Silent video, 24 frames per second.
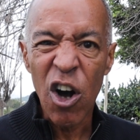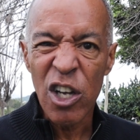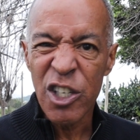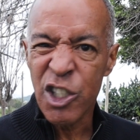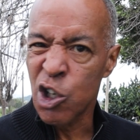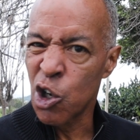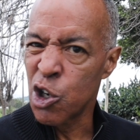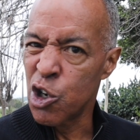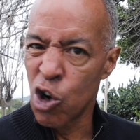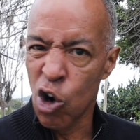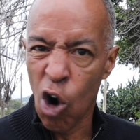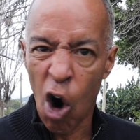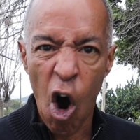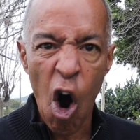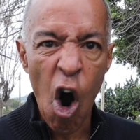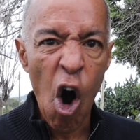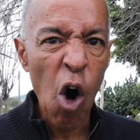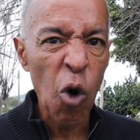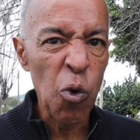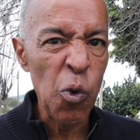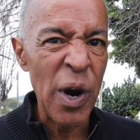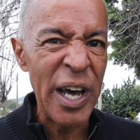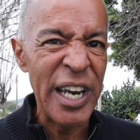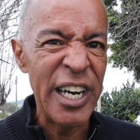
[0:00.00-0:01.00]
so you're
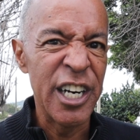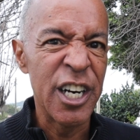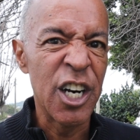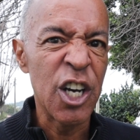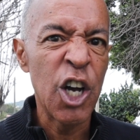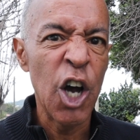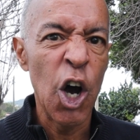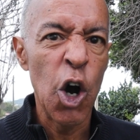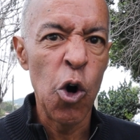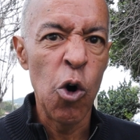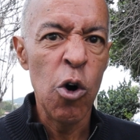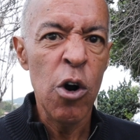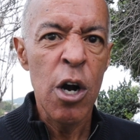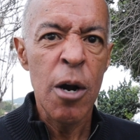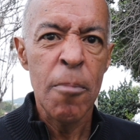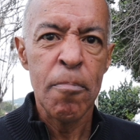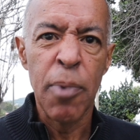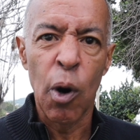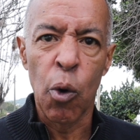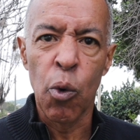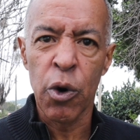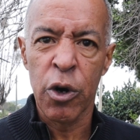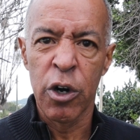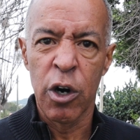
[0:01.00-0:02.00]
all ready to go,
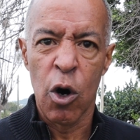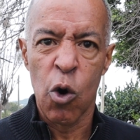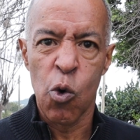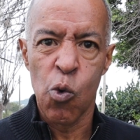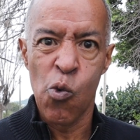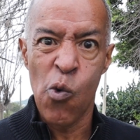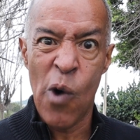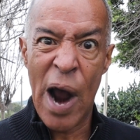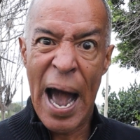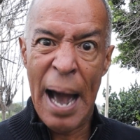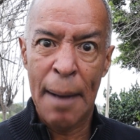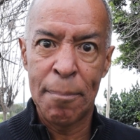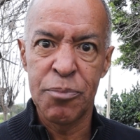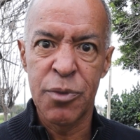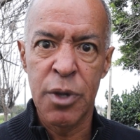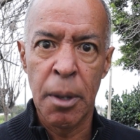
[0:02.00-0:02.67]
but we're going to wrap